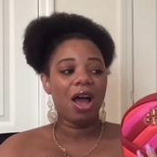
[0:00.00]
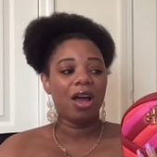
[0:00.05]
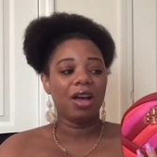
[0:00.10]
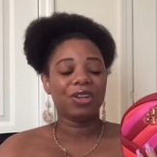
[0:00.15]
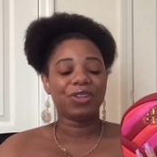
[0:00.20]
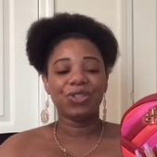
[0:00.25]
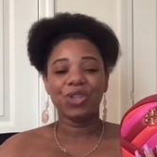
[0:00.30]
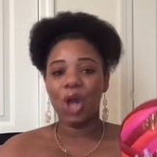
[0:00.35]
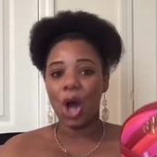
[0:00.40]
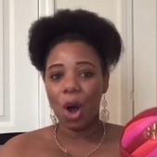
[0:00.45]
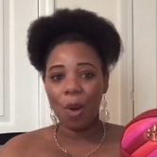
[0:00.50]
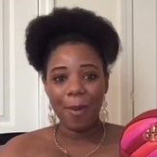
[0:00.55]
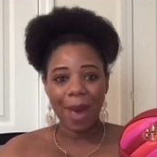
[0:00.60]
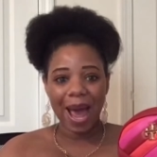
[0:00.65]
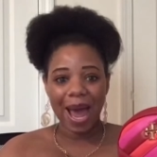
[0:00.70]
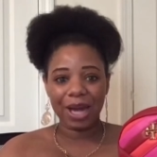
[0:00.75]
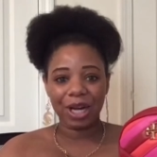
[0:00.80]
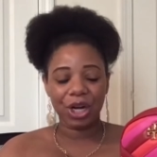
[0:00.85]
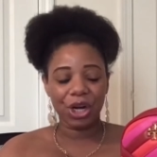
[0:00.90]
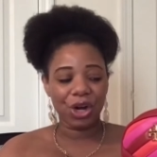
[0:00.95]
no
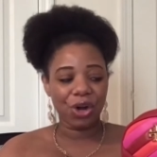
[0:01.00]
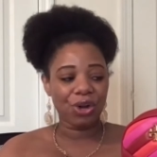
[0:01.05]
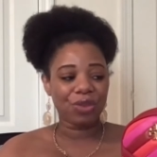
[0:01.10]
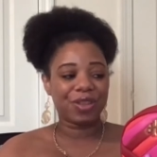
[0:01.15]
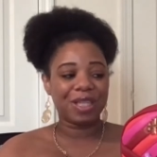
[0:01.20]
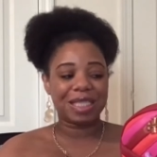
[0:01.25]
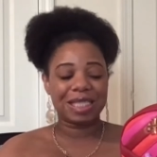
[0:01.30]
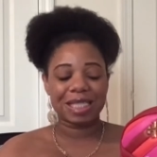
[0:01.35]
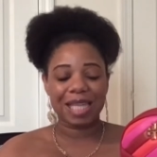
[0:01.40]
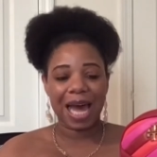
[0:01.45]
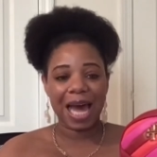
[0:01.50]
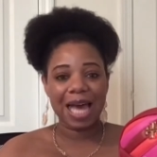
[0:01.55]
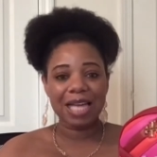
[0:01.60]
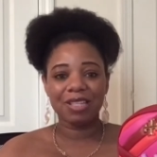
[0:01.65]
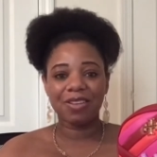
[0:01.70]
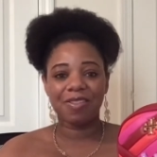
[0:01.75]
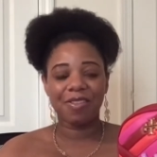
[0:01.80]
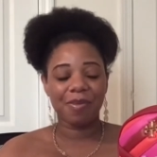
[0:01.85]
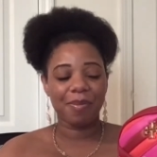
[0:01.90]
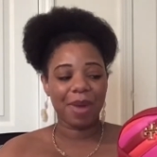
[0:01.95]
matter the size
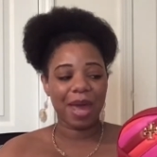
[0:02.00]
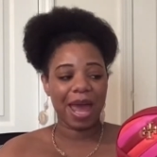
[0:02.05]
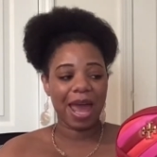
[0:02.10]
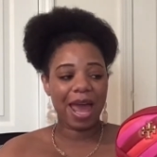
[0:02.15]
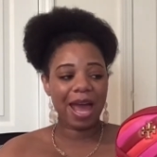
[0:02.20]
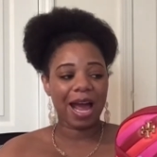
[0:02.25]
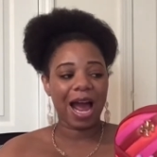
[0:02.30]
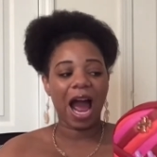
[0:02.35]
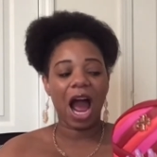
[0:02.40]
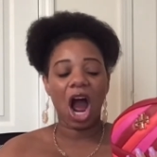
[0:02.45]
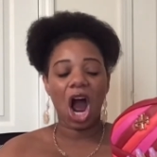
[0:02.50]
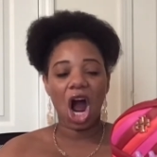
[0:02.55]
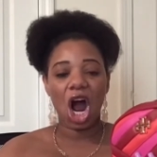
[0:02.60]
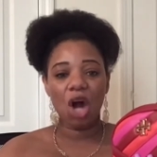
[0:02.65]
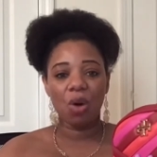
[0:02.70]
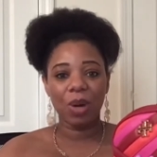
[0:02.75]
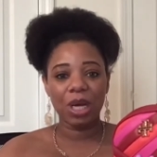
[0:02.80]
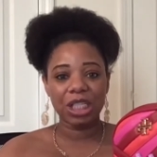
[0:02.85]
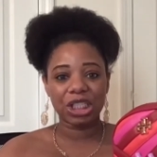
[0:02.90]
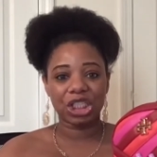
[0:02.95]
of the bag, I
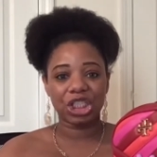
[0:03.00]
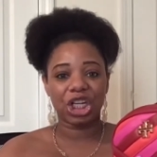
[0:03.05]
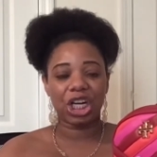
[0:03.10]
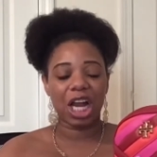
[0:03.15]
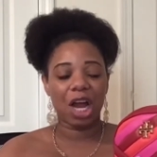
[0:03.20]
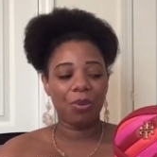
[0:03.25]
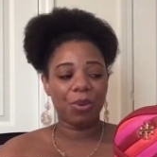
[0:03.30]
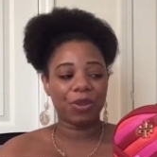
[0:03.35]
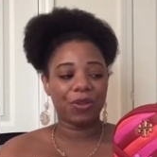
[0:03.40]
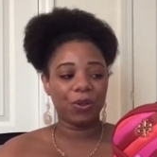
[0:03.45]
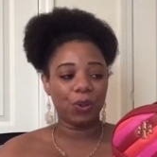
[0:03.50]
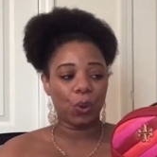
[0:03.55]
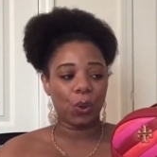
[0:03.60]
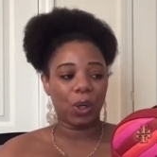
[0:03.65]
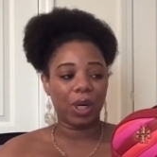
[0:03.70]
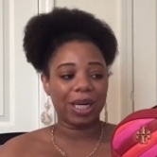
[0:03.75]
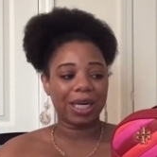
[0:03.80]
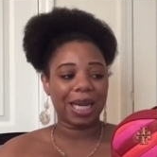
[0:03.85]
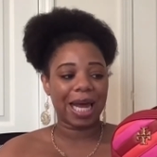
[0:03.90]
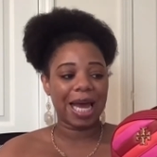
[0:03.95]
always start out with an
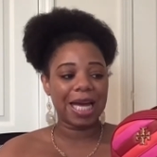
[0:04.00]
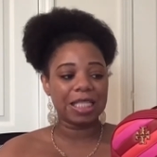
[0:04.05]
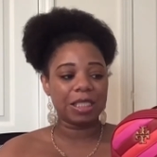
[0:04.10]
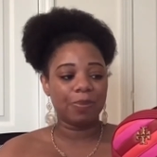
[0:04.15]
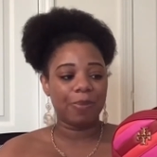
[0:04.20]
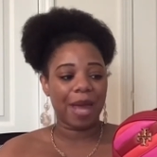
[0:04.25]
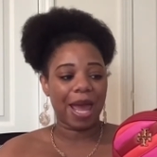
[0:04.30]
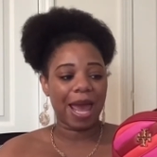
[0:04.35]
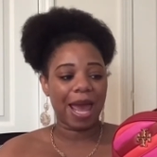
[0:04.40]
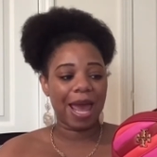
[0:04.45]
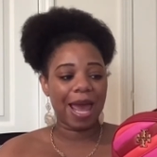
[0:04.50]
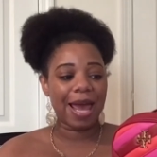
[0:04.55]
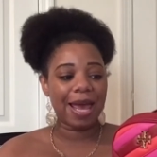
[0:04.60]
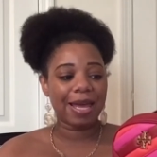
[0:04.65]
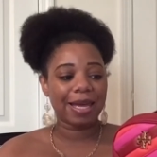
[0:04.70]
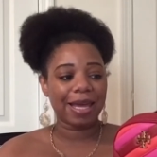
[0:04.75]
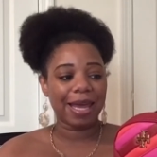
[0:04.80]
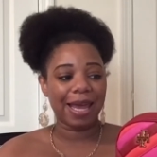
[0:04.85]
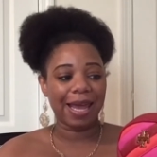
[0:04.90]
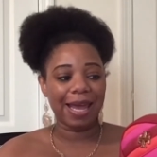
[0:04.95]
organized
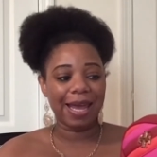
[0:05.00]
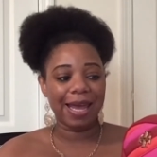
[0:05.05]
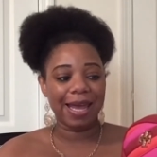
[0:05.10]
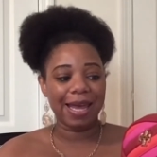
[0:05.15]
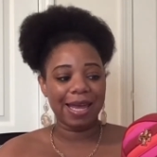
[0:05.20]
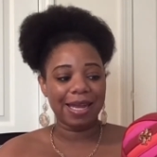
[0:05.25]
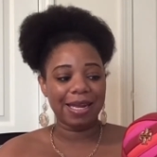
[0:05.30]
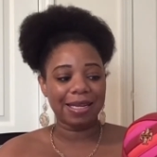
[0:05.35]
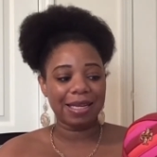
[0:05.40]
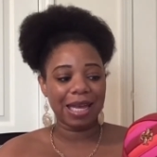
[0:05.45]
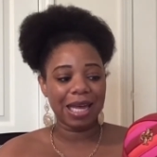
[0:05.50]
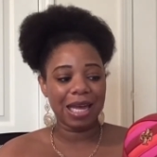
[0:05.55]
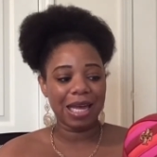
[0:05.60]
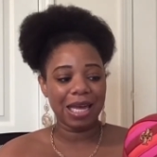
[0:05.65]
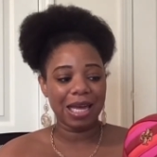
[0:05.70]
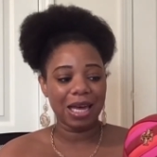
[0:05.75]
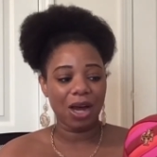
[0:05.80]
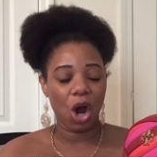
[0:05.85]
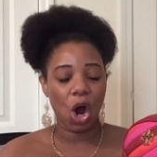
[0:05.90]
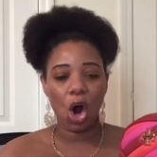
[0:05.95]
bag and
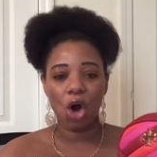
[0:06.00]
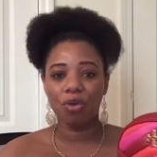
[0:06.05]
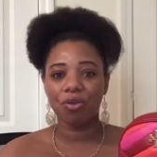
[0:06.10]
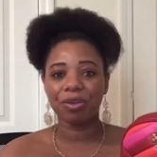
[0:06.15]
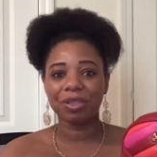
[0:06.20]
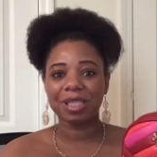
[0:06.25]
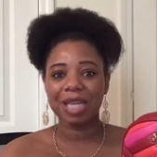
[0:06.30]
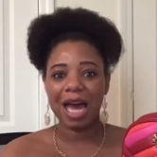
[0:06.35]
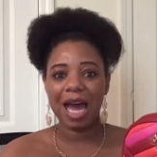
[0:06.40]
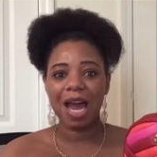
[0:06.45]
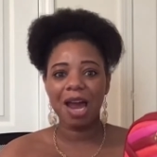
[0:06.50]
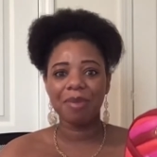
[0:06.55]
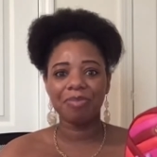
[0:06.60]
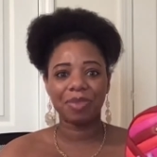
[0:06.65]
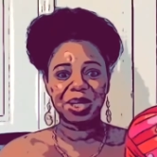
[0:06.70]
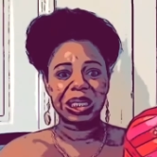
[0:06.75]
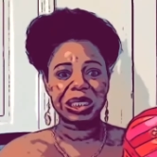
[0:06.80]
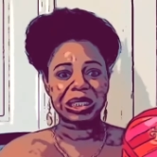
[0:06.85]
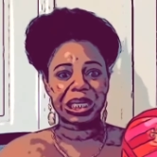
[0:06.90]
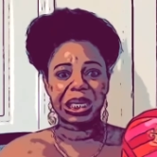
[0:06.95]
over time
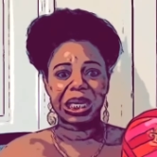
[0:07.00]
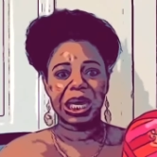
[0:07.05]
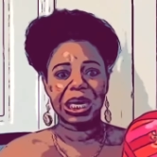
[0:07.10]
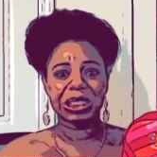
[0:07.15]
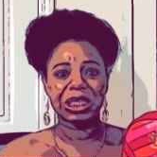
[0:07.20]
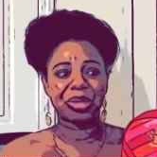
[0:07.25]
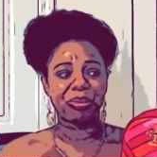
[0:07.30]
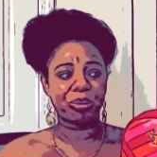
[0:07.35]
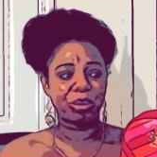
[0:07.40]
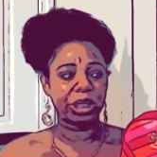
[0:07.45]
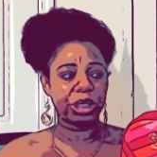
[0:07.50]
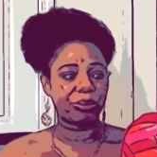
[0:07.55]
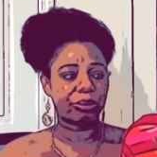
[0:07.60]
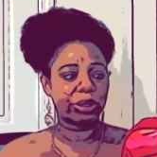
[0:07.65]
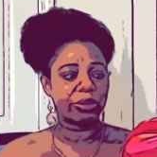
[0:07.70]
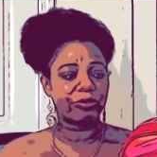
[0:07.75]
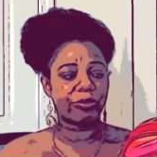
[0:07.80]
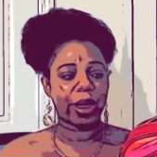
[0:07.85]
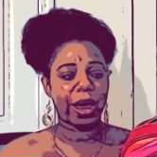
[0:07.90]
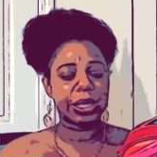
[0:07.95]
things get hectic really,
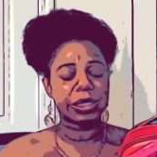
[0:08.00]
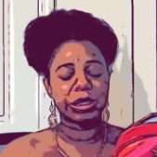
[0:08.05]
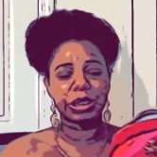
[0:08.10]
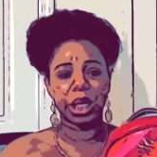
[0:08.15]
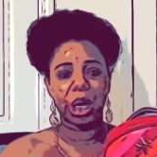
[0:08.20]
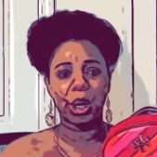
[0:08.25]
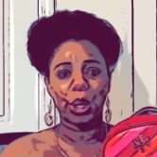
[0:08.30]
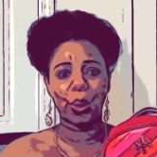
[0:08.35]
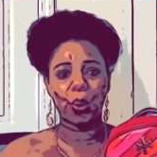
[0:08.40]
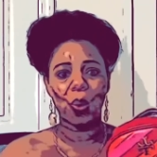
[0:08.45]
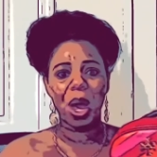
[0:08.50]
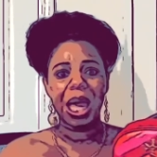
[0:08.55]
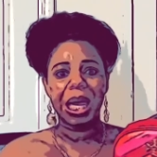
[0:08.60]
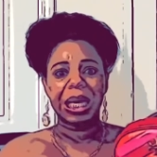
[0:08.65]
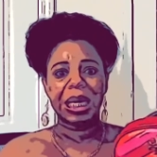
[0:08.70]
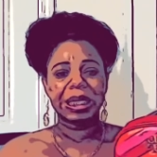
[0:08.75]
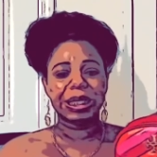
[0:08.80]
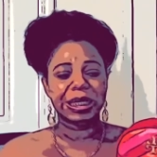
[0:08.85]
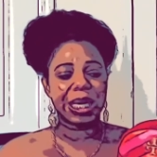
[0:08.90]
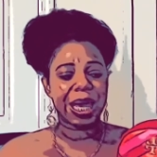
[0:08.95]
really fast. So
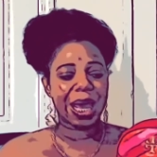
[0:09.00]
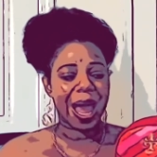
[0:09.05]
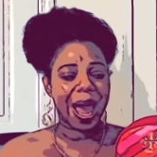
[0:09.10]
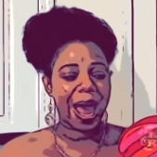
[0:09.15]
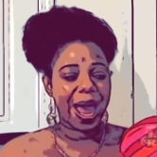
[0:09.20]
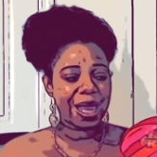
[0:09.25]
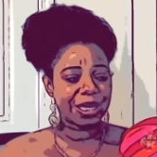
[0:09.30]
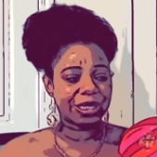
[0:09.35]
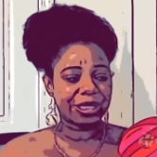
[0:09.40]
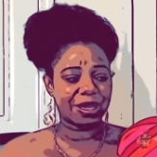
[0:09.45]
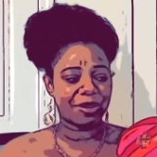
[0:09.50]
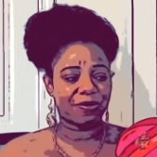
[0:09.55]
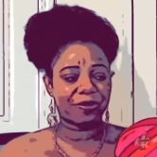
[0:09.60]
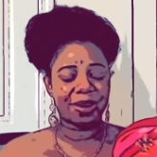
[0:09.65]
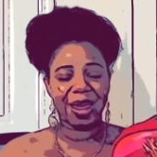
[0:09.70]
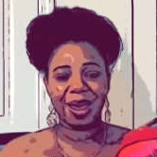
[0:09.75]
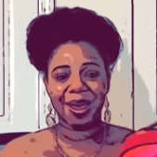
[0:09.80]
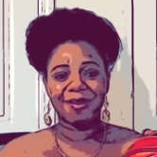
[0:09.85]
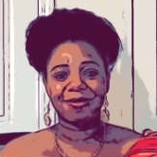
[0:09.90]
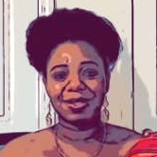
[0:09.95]
yeah, I
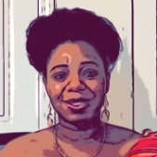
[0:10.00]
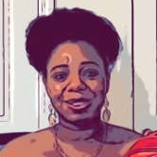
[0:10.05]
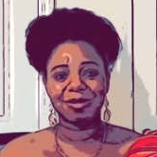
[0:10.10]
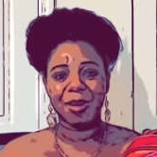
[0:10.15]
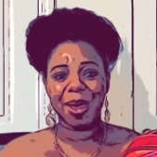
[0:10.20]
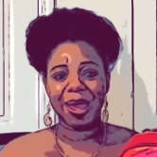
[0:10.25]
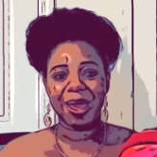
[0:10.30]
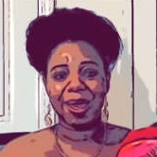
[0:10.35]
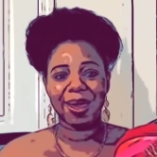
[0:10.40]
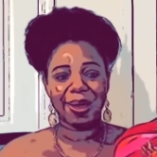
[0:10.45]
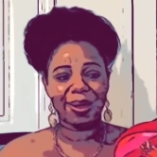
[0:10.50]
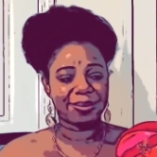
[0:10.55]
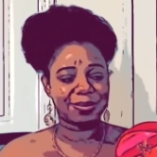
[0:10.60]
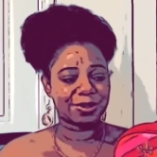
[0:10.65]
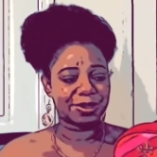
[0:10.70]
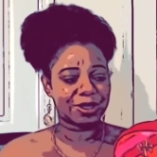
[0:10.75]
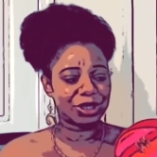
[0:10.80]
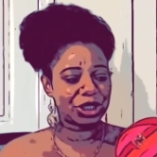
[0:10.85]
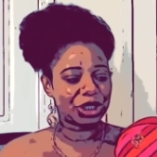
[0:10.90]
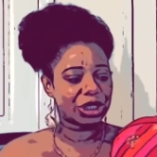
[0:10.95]
definitely have this bag.
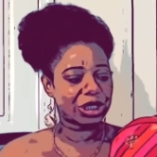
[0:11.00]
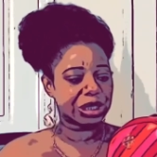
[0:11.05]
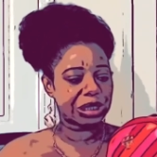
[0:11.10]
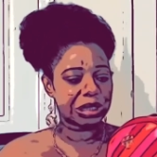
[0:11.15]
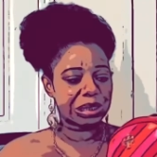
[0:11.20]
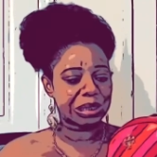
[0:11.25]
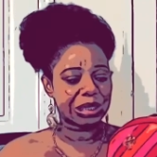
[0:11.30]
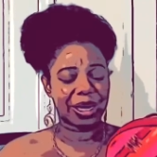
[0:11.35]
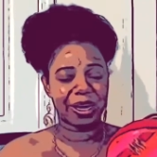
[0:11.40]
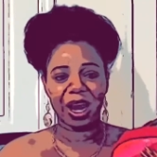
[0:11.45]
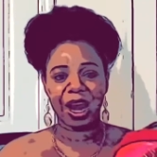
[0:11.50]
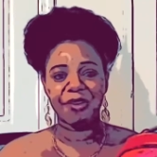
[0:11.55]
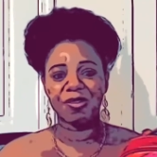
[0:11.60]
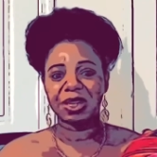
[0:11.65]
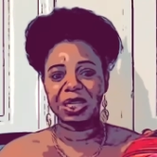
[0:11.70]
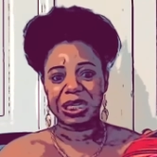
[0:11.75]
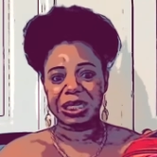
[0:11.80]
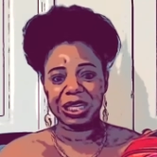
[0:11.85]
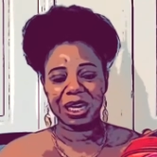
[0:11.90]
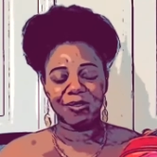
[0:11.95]
Just
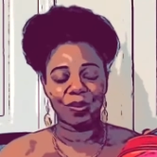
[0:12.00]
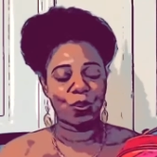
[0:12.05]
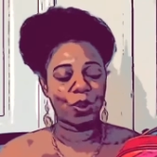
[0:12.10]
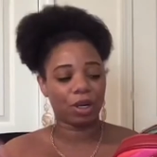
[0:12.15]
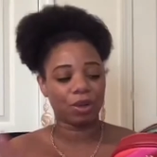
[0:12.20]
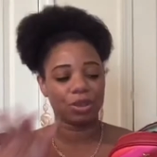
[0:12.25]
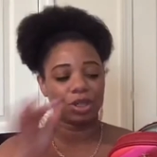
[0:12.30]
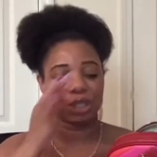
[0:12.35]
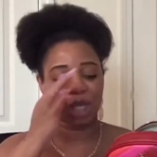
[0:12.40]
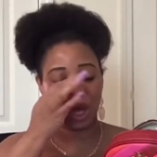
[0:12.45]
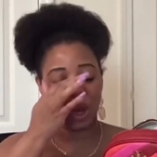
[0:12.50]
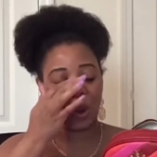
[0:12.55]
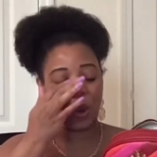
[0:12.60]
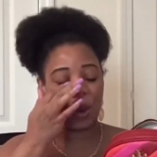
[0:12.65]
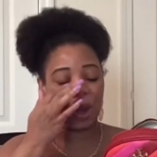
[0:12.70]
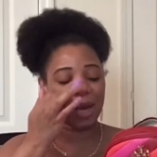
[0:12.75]
everything is everywhere. So